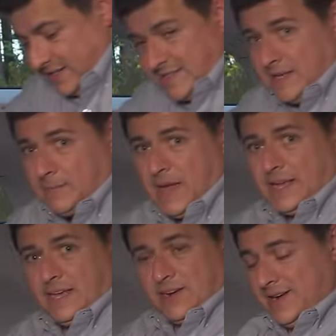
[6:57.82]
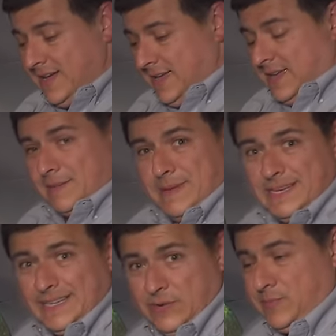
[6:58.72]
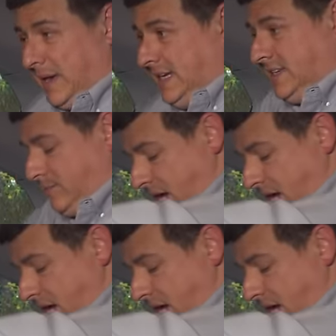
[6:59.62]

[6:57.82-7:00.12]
and sit back here, admittedly with my knees